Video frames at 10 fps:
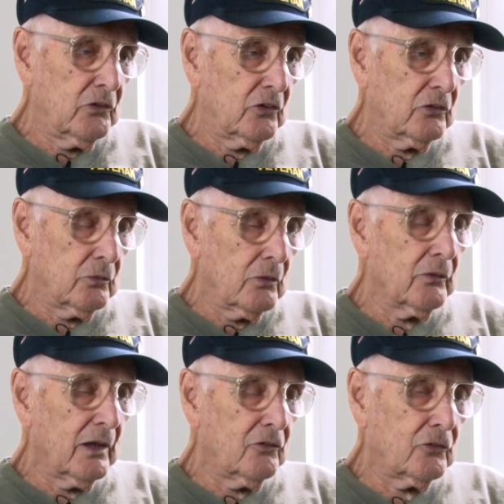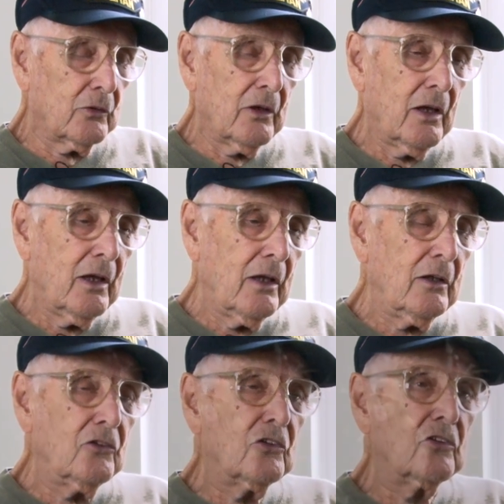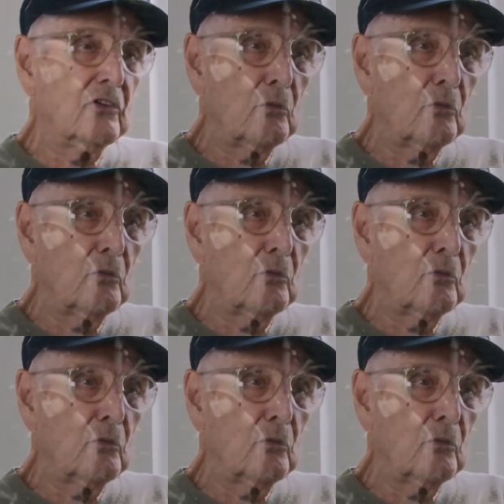we says, well, okay, so he says